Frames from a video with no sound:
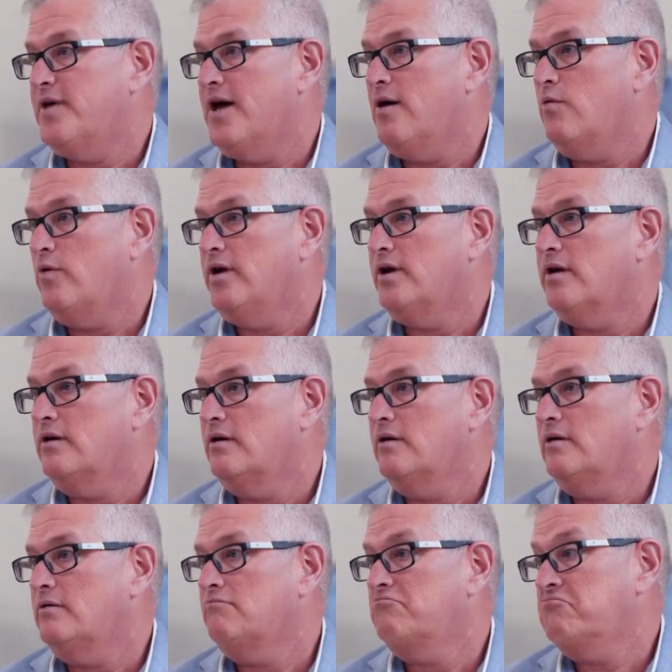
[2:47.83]
that we
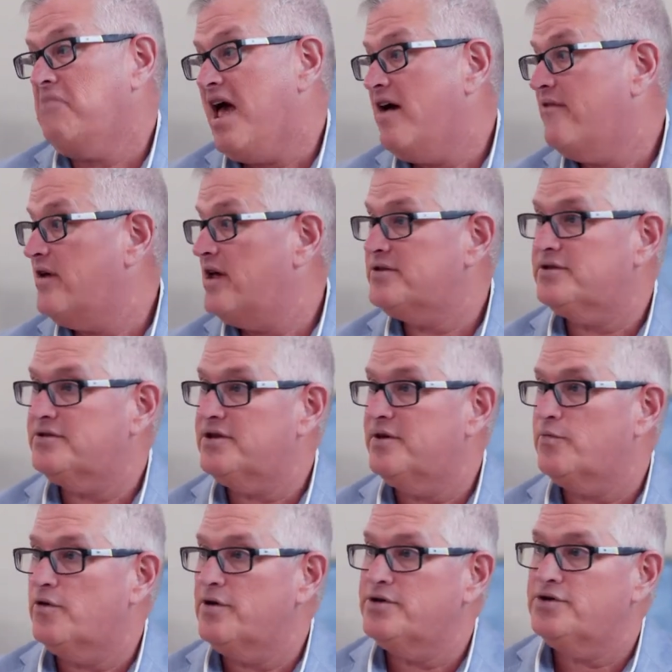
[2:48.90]
could have as a
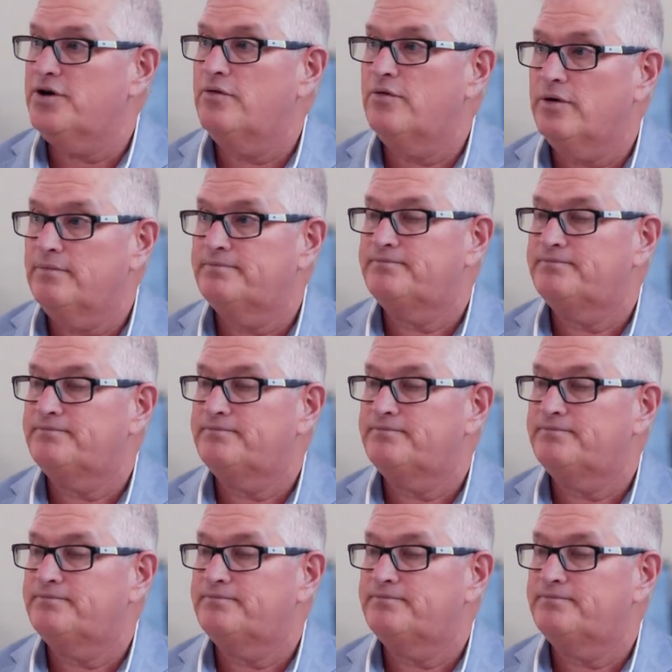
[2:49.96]
temporary showroom.